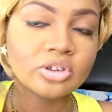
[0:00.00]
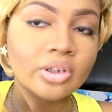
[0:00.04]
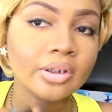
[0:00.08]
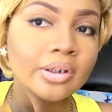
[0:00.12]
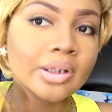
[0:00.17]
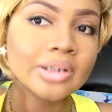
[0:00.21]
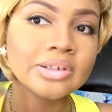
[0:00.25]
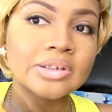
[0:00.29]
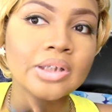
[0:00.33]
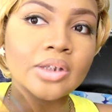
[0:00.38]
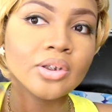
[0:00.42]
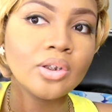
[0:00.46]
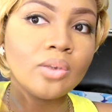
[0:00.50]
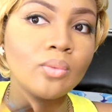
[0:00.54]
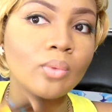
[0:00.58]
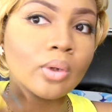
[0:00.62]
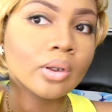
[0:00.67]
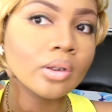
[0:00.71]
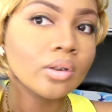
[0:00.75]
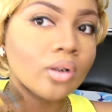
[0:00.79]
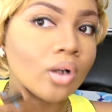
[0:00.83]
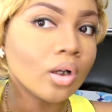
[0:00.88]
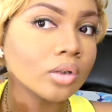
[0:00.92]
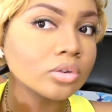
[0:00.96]
Like I said, you
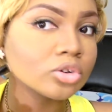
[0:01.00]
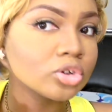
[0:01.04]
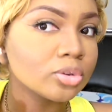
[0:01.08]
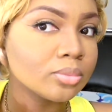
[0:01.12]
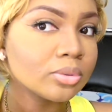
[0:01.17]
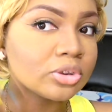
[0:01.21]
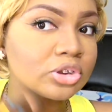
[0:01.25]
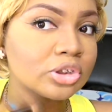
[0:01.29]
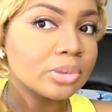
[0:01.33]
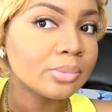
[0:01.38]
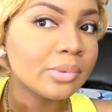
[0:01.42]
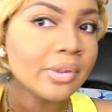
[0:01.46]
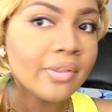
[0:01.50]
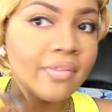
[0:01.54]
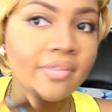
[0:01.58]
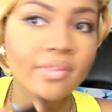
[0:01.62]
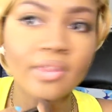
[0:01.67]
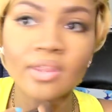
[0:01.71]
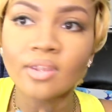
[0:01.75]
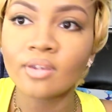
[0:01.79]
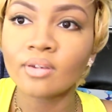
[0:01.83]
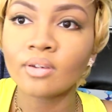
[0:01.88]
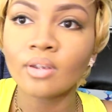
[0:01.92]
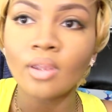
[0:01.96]
want a contour brush to be
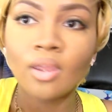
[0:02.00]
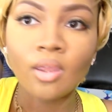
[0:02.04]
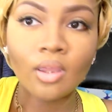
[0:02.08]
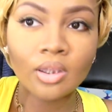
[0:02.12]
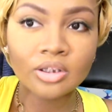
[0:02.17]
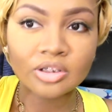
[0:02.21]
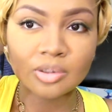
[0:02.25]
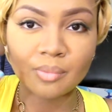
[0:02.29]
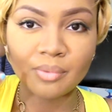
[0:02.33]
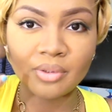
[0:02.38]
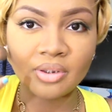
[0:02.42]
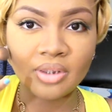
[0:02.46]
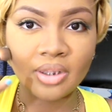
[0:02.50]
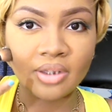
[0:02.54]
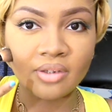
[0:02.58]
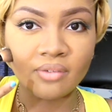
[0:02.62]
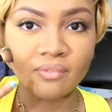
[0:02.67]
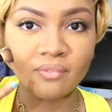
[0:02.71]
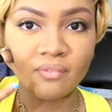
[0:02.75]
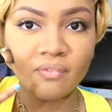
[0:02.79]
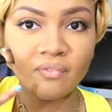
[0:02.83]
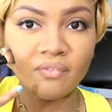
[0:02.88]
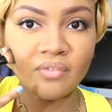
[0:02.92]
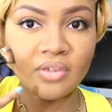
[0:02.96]
thin, something that
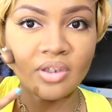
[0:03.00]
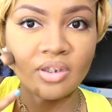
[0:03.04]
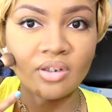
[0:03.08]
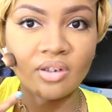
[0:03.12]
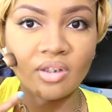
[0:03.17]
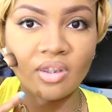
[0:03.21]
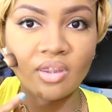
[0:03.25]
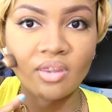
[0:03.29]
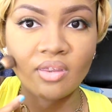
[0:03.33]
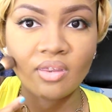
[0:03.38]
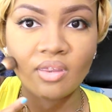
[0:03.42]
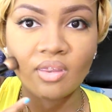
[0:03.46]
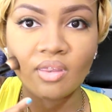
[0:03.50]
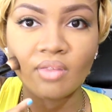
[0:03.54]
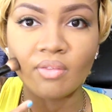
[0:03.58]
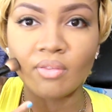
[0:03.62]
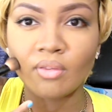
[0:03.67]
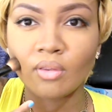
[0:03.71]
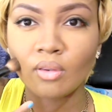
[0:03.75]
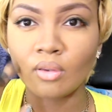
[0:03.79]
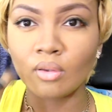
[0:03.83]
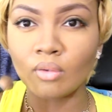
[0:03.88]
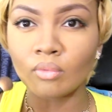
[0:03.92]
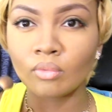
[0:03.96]
can fit in
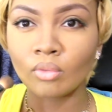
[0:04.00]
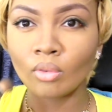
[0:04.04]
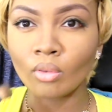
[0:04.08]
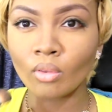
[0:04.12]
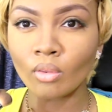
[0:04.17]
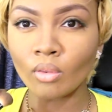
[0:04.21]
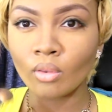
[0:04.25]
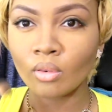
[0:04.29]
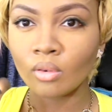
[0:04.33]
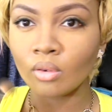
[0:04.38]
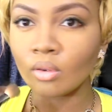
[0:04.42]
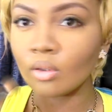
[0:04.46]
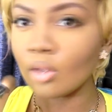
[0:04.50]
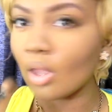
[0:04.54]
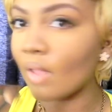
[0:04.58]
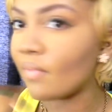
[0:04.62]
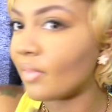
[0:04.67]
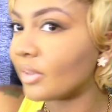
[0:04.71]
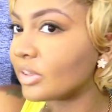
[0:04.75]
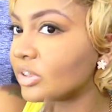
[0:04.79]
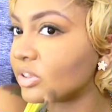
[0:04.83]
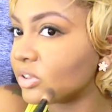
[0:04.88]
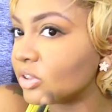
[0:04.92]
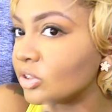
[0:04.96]

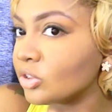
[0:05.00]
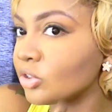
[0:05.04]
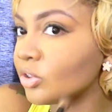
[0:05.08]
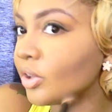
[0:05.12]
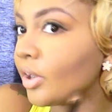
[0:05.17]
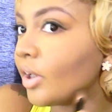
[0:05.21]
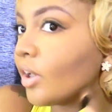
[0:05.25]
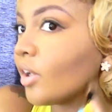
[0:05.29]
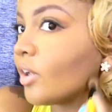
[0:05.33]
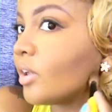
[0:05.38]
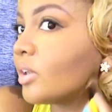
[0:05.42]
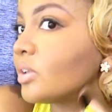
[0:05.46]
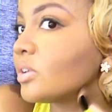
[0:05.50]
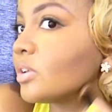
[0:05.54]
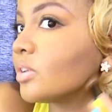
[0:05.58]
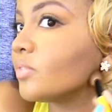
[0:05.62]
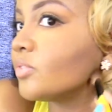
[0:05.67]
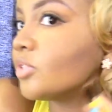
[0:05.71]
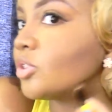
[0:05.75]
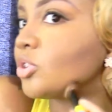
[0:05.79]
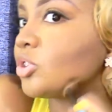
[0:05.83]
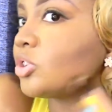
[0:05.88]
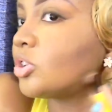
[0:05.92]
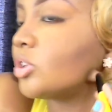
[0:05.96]
the slender areas
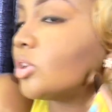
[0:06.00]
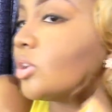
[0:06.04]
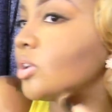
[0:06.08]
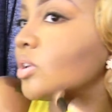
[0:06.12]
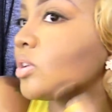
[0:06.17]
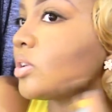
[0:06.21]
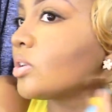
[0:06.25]
of your cheeks.